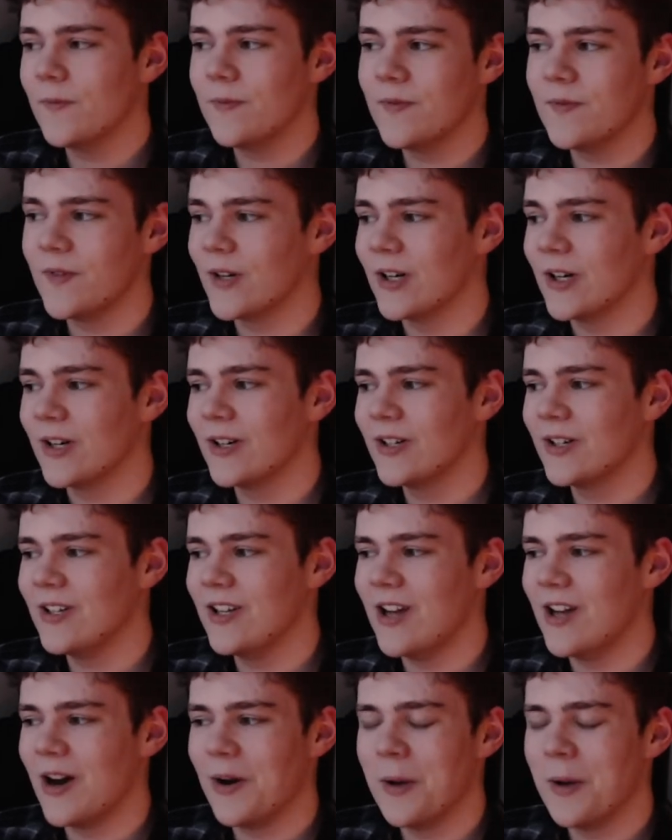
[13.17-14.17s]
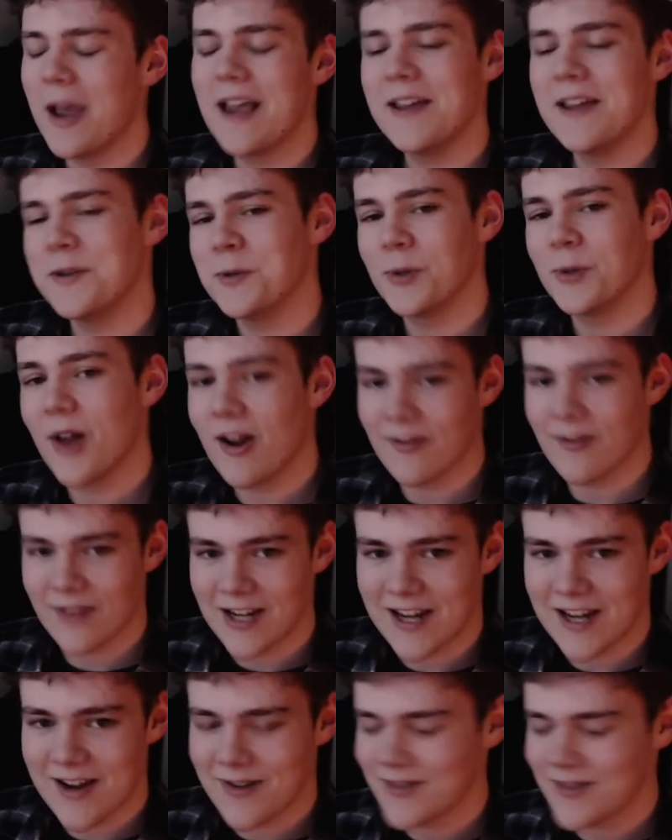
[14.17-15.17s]
for, you know, hating long
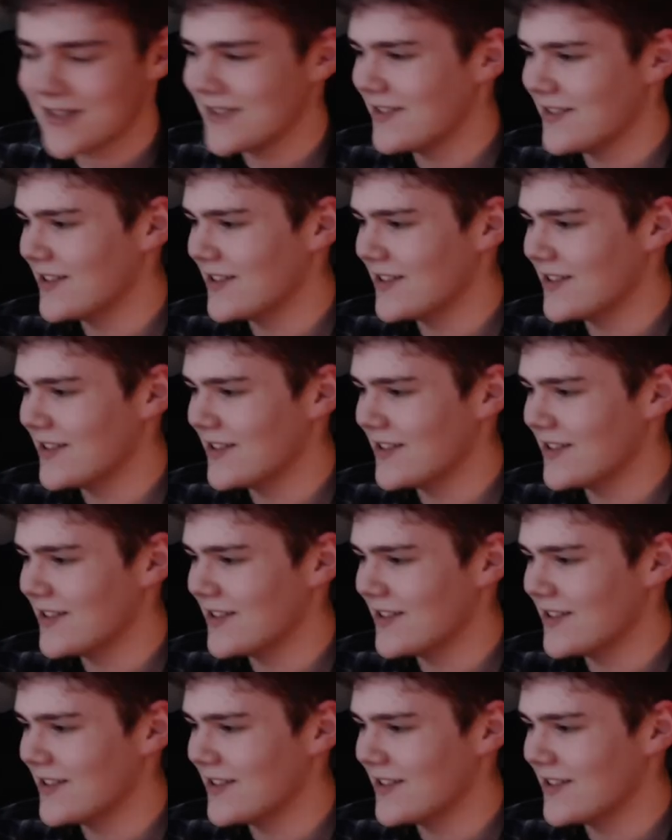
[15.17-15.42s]
videos.